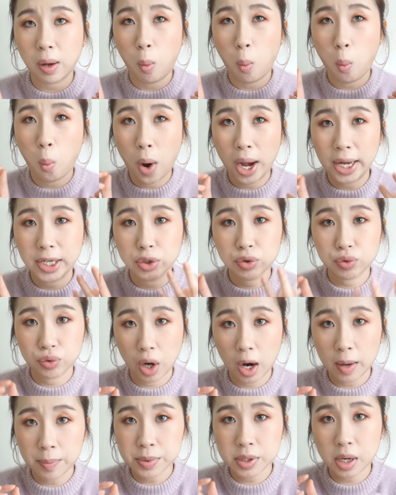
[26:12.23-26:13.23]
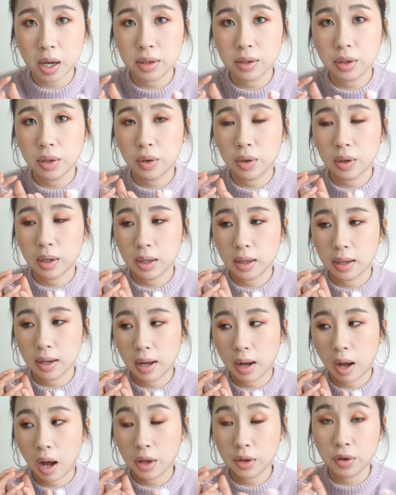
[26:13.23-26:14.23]
white drops on your
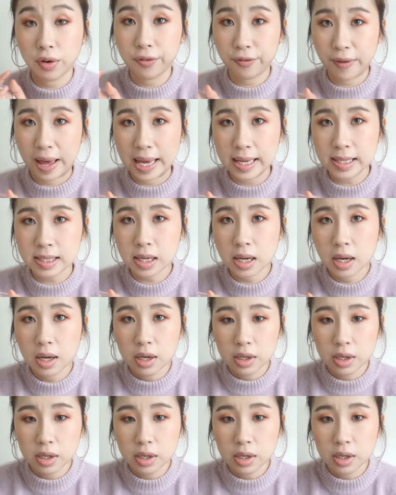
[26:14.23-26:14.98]
face.